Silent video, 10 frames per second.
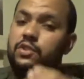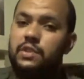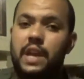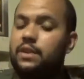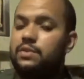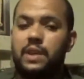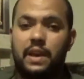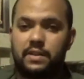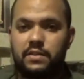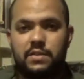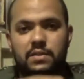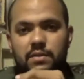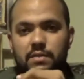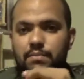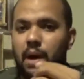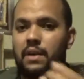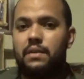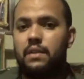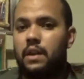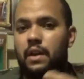Deus Ex,
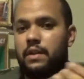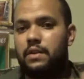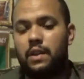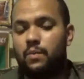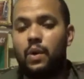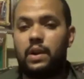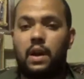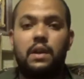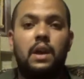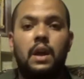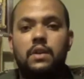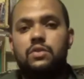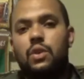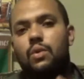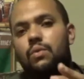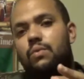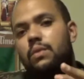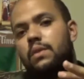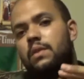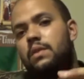and whatnot. So
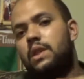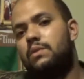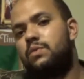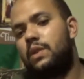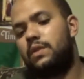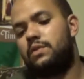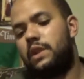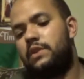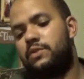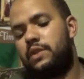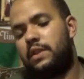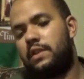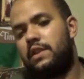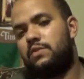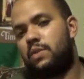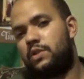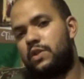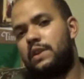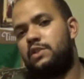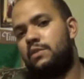that was one of those interesting things where
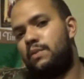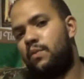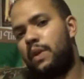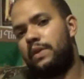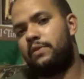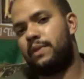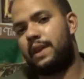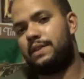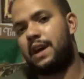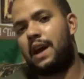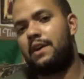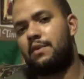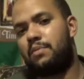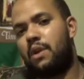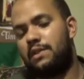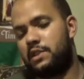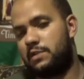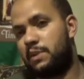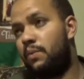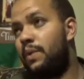Transhuman went through that entire process,
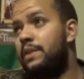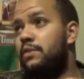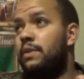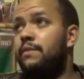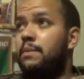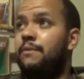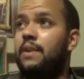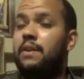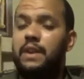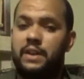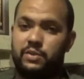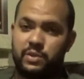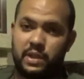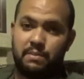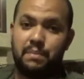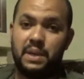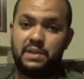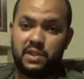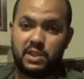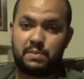but it went through it from a very interesting
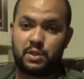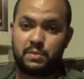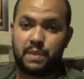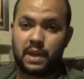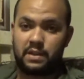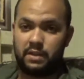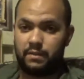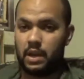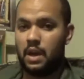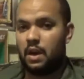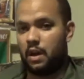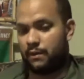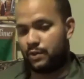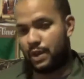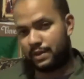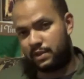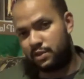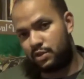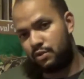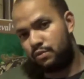business perspective. You had these
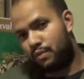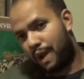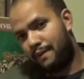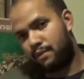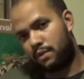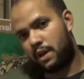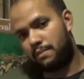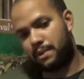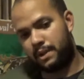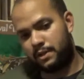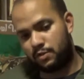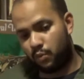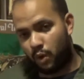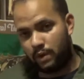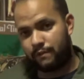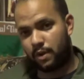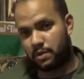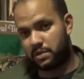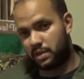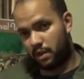two rival companies, one
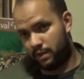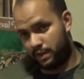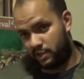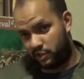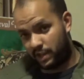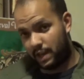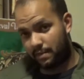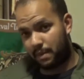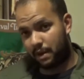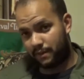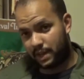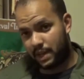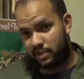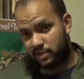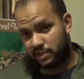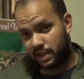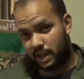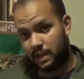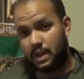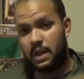focusing on the genetic modification side,